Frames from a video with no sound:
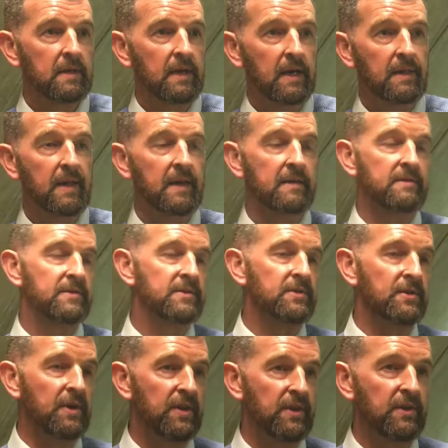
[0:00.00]
And then
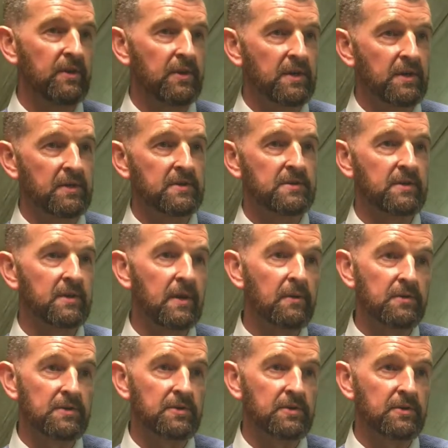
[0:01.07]
sort of 30 years on, I
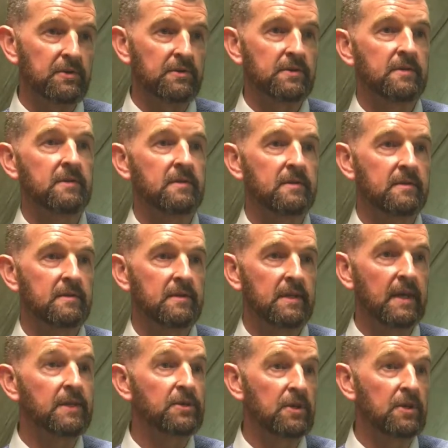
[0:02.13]
was chosen, like